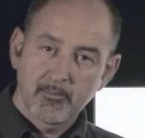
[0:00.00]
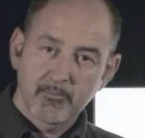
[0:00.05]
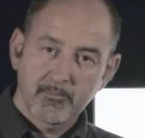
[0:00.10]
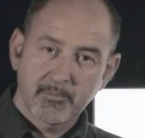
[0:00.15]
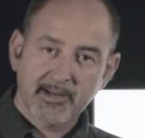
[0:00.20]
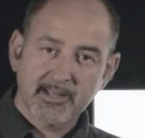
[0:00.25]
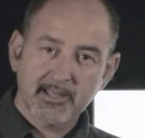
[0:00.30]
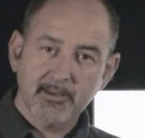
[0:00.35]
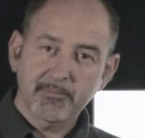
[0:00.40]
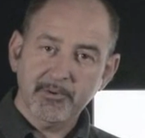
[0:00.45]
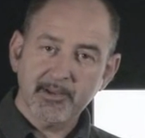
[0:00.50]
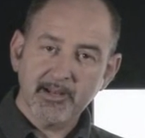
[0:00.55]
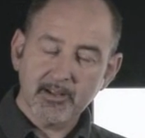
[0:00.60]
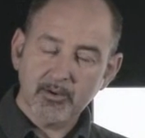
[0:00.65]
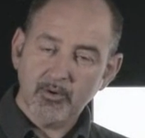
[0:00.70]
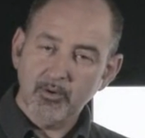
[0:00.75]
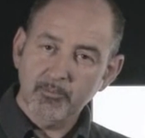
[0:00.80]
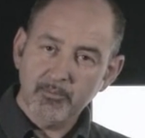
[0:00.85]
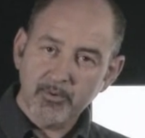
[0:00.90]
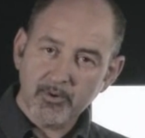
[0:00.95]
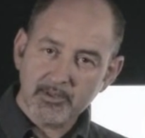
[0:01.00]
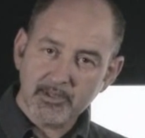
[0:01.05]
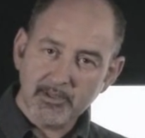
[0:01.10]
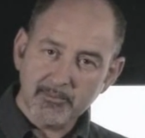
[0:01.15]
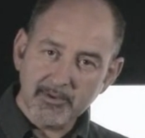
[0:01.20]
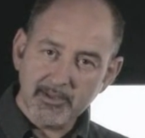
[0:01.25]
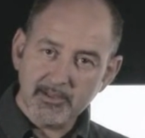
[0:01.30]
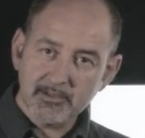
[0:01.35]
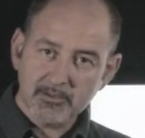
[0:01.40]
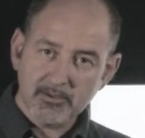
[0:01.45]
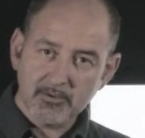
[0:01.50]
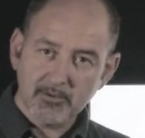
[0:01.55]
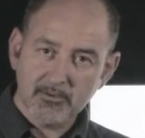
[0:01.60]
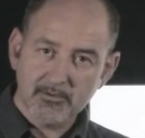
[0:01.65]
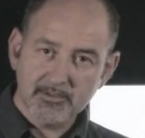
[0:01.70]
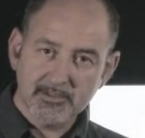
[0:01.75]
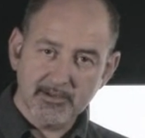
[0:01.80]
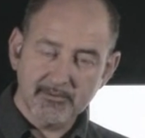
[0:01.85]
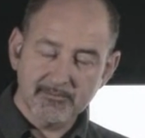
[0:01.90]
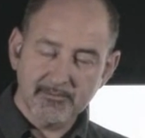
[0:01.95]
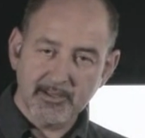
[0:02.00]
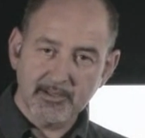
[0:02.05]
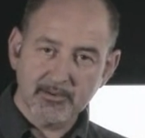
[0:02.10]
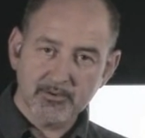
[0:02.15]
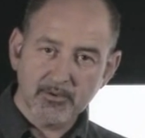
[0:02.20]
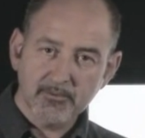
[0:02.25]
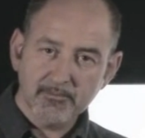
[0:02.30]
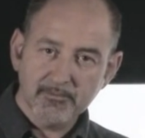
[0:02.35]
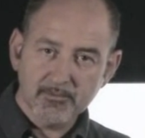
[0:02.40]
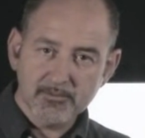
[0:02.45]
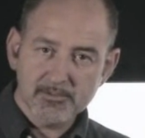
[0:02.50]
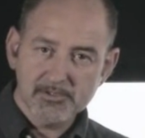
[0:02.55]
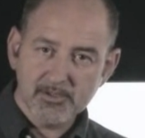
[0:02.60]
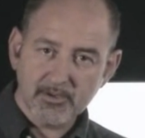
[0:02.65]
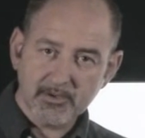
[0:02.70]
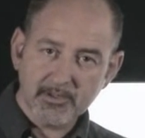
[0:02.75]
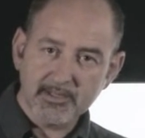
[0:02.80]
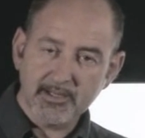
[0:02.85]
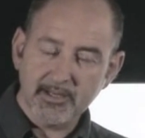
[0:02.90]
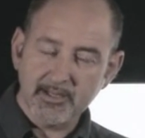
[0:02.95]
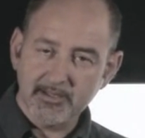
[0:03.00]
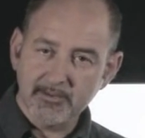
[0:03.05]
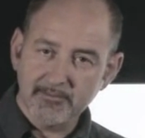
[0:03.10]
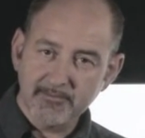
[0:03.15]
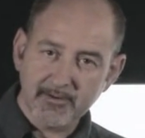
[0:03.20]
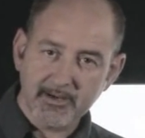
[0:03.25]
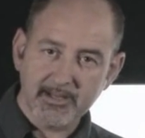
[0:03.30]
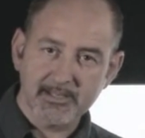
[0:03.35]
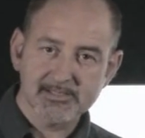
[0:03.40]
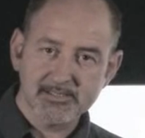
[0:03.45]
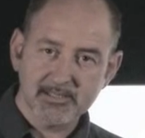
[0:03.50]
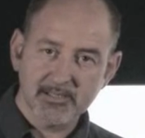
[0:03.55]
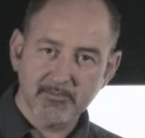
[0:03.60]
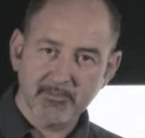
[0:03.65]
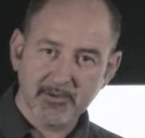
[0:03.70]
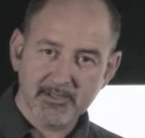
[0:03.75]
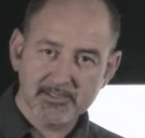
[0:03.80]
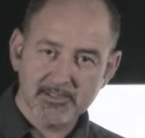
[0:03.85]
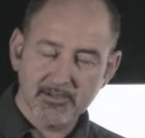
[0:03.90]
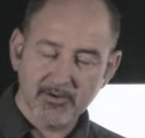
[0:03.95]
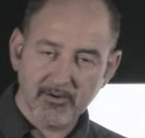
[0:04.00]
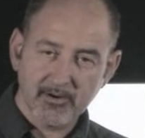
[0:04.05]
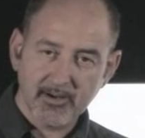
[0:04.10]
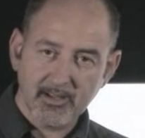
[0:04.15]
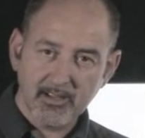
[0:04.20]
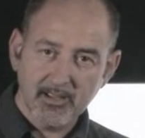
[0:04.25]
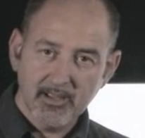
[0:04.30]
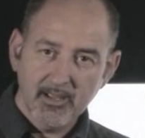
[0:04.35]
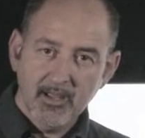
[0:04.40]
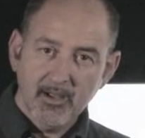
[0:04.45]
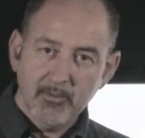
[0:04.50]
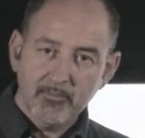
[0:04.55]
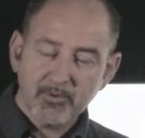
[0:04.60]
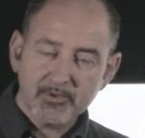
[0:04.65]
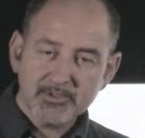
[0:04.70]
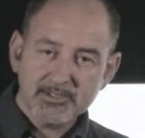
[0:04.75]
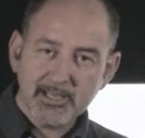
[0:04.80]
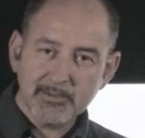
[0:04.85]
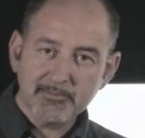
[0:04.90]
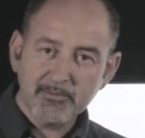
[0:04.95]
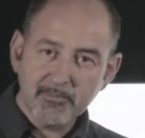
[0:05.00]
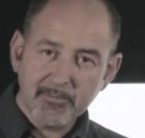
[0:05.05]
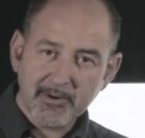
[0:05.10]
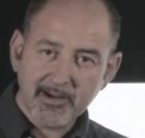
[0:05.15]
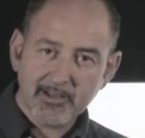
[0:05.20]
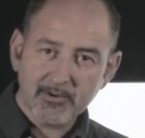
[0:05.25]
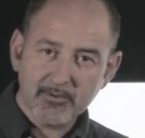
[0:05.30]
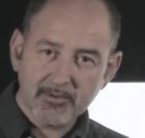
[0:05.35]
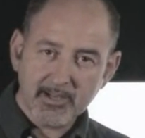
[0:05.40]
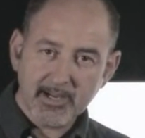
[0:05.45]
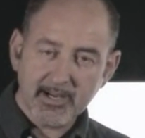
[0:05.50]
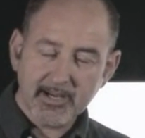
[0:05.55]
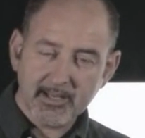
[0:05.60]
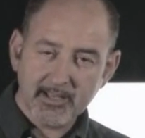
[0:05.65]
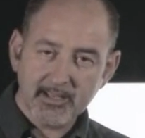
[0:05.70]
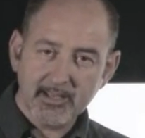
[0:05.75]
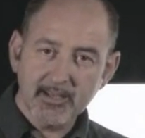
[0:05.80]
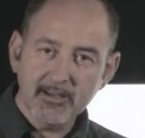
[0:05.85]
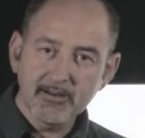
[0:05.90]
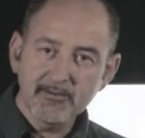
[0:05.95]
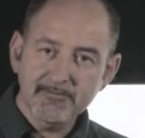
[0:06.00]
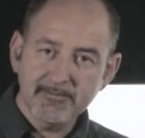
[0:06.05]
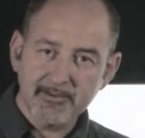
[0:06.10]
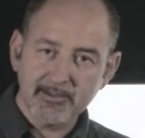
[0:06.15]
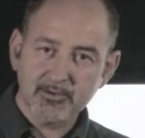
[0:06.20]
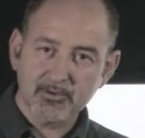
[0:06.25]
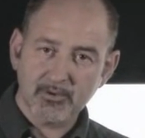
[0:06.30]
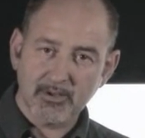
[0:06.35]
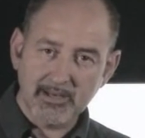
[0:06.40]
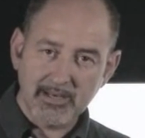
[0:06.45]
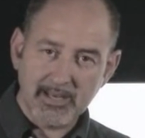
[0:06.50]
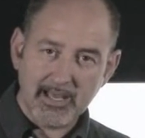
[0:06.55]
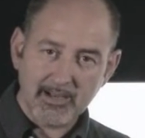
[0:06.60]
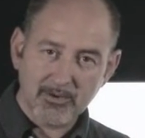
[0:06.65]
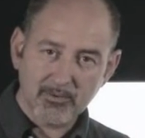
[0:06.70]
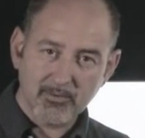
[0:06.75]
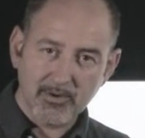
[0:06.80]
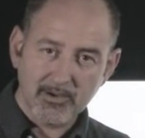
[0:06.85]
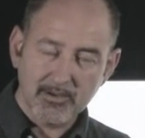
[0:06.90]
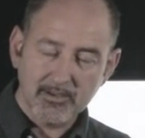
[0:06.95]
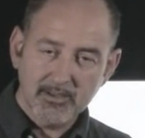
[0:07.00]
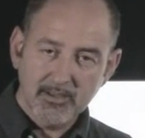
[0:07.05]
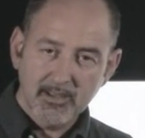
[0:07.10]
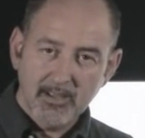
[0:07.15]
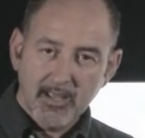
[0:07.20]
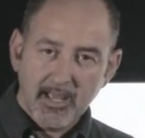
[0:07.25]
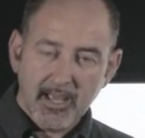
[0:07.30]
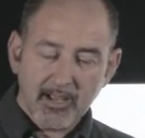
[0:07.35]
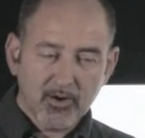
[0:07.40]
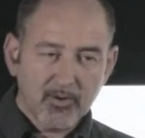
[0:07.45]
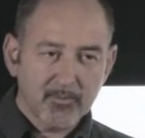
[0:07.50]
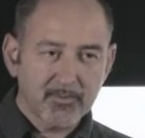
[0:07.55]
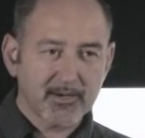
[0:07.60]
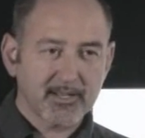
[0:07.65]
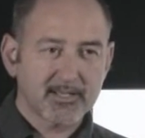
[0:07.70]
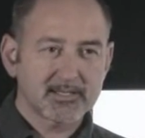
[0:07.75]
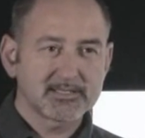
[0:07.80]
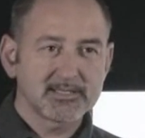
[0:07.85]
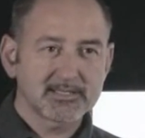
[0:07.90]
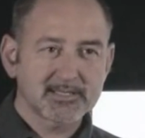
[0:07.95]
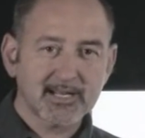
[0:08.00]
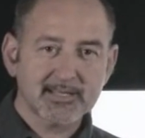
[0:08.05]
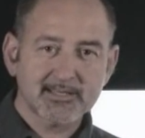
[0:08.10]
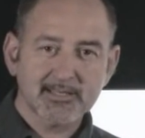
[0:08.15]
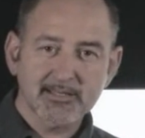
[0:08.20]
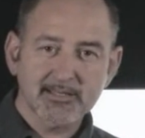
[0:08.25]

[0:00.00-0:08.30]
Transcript: To understand the behavior of the wind in relation to the pressure changes, we can compare wind with water. They are two